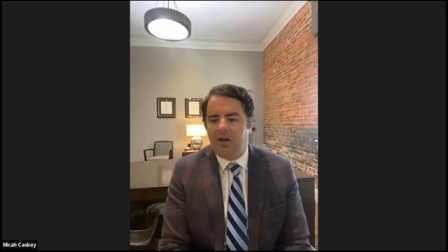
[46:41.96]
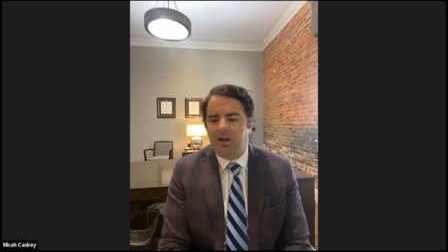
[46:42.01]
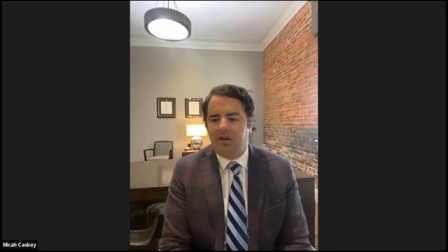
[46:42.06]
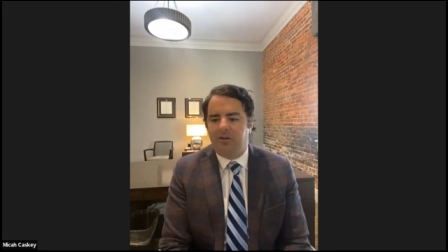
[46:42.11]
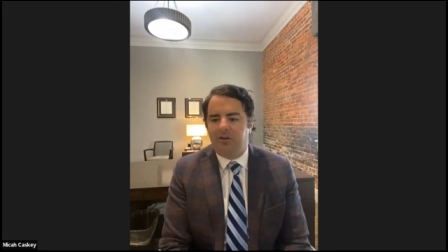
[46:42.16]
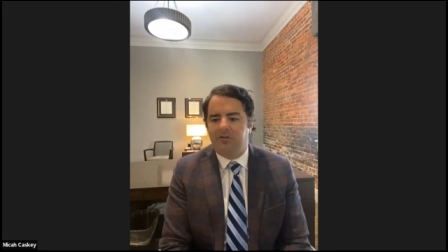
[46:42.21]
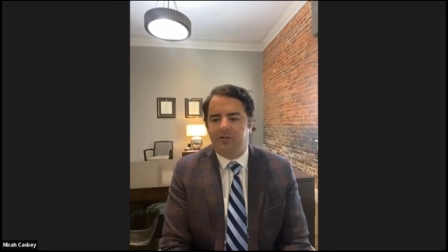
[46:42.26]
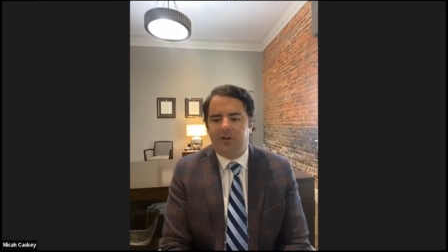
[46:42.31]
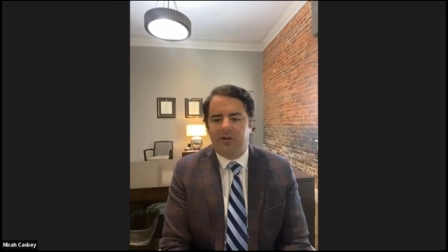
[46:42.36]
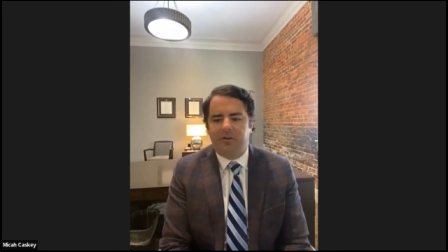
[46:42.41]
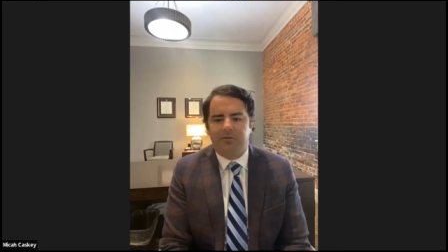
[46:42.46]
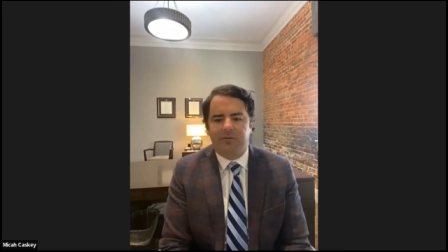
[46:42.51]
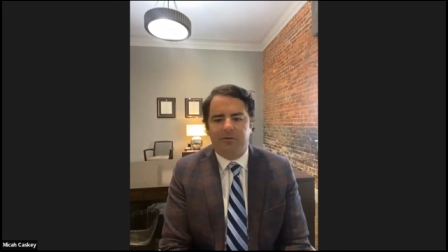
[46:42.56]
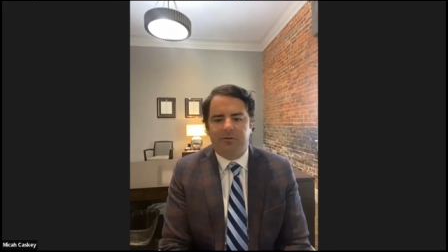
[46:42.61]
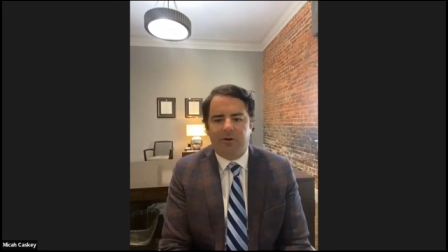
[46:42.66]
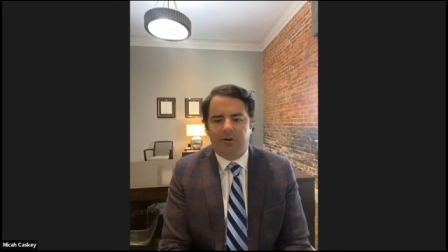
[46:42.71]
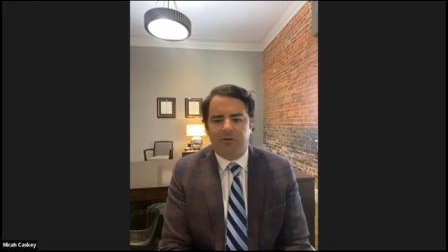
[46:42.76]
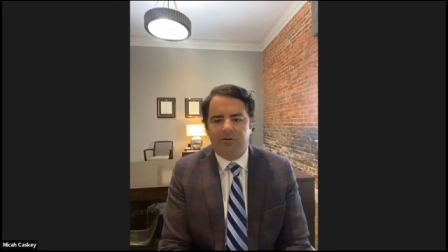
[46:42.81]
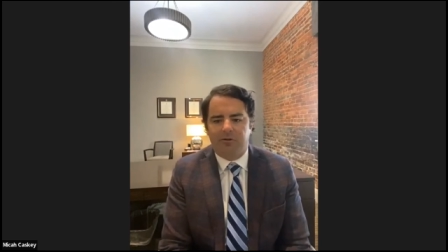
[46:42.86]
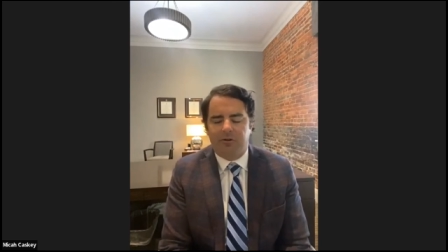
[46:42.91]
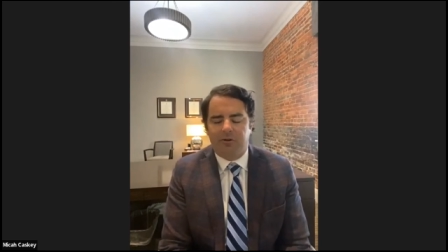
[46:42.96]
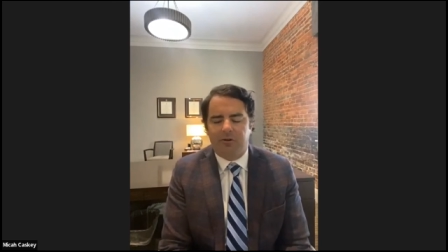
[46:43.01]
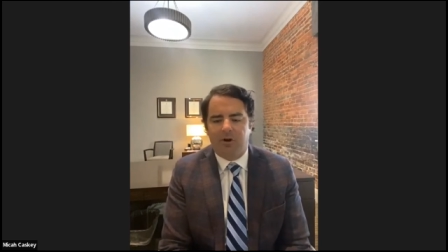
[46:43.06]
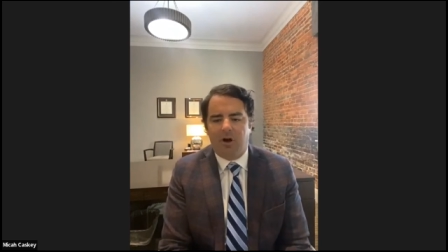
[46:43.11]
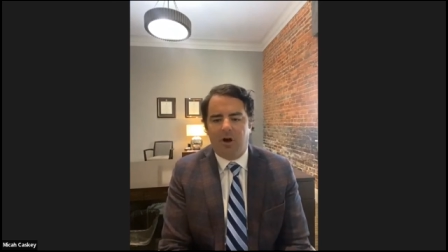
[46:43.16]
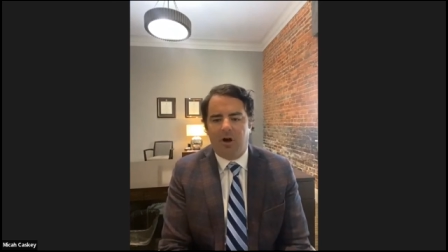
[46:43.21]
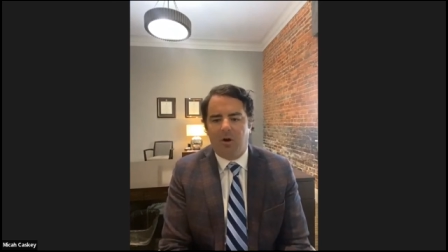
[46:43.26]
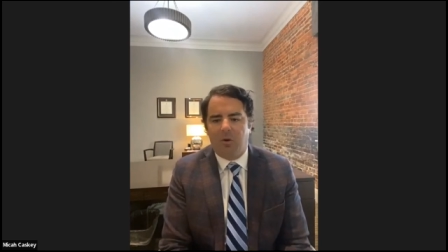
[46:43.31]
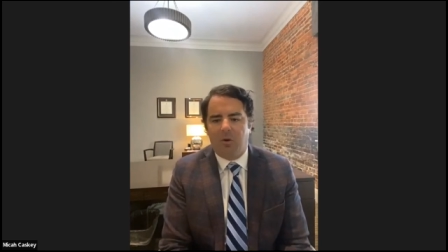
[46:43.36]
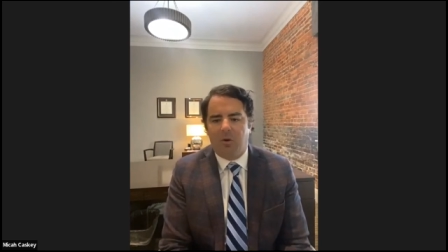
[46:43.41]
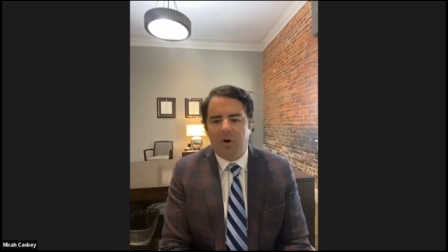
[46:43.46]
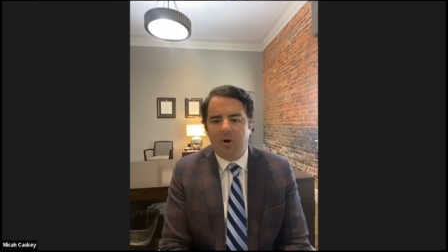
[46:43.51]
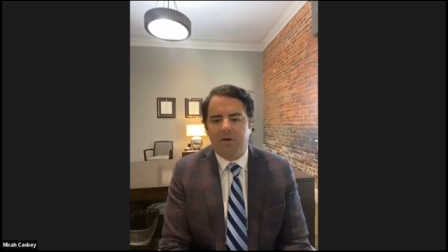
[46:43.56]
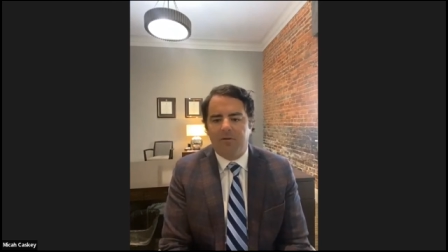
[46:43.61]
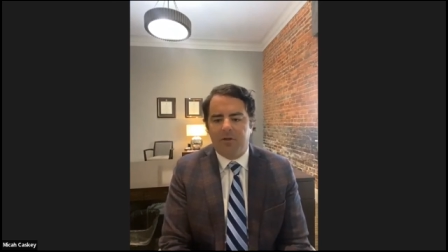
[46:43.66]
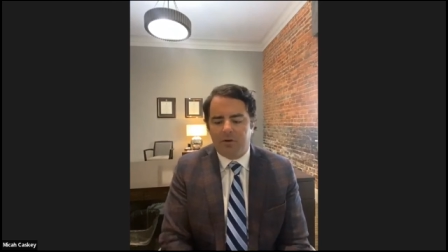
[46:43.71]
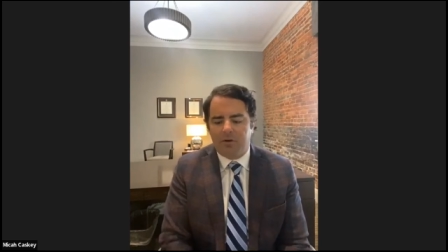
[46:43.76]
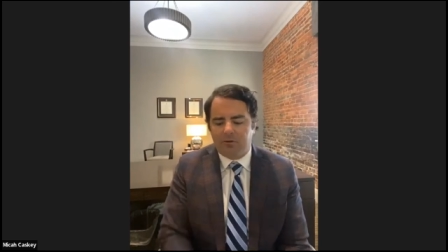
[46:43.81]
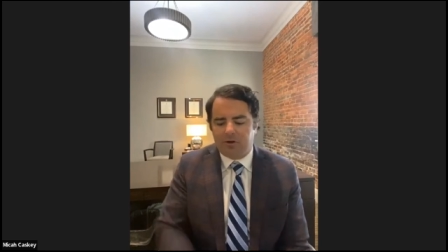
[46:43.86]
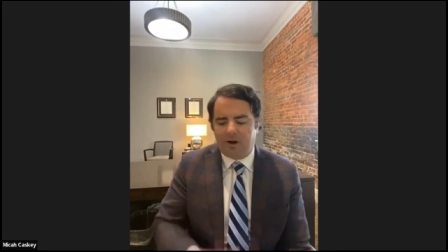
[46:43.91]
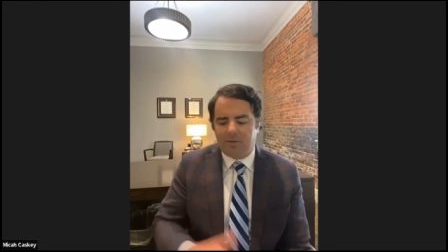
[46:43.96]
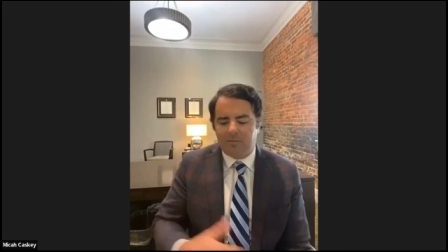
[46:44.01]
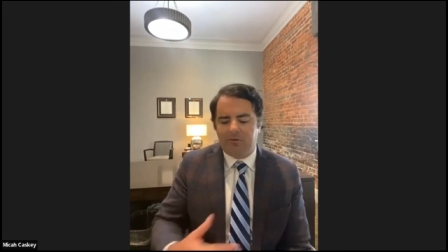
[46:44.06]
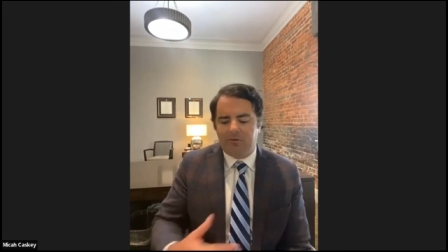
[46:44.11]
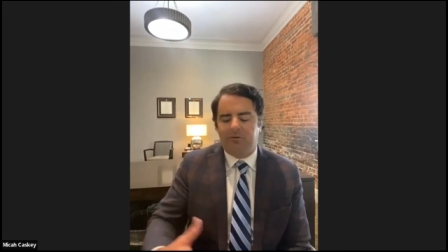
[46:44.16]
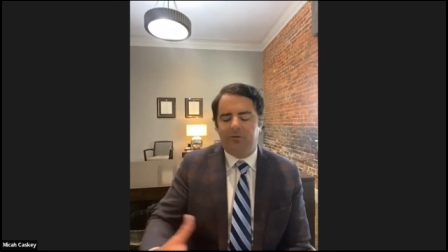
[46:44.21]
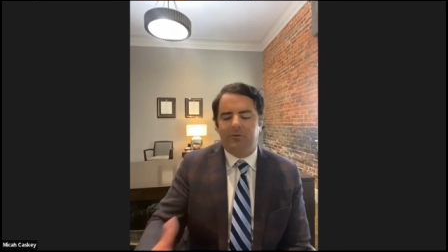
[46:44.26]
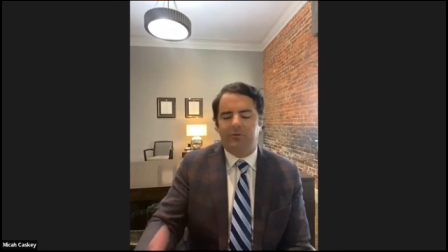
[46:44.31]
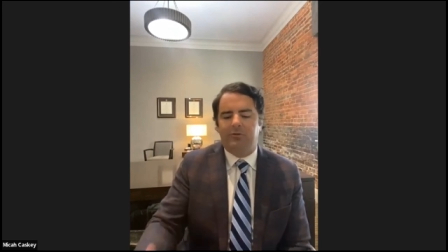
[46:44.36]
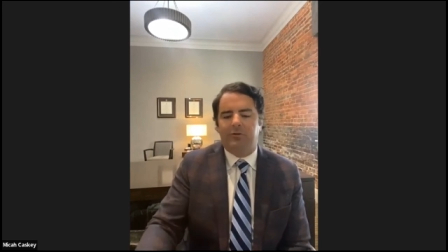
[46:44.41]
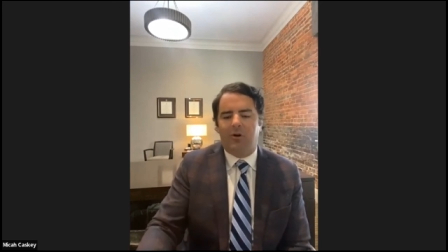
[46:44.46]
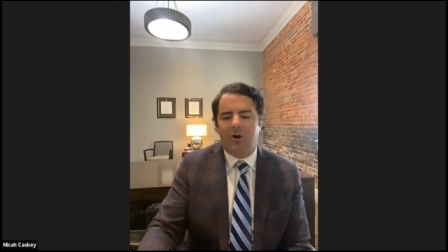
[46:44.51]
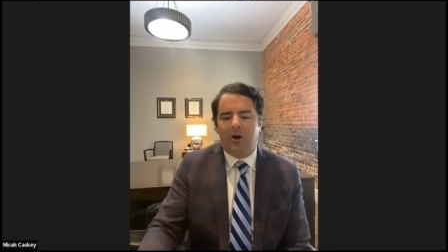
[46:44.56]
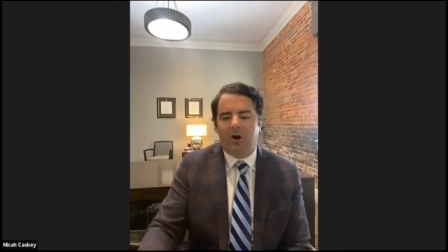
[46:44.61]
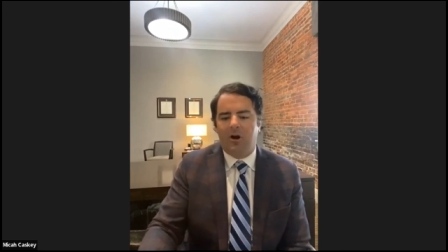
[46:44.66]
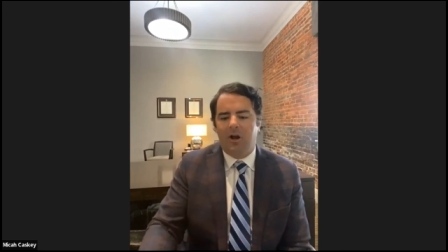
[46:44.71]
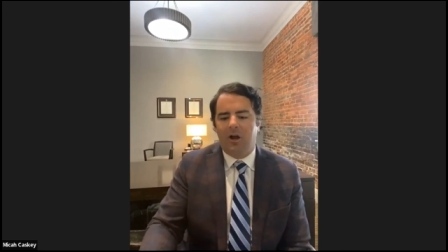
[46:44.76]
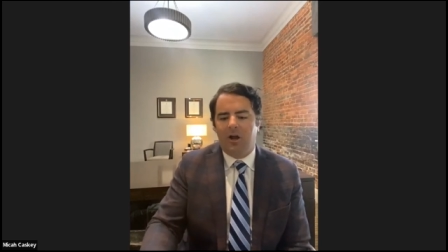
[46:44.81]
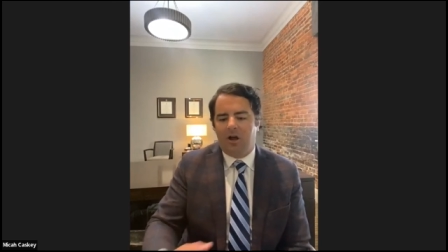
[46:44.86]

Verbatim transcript: incentive structure, uh, wherever those opportunities are.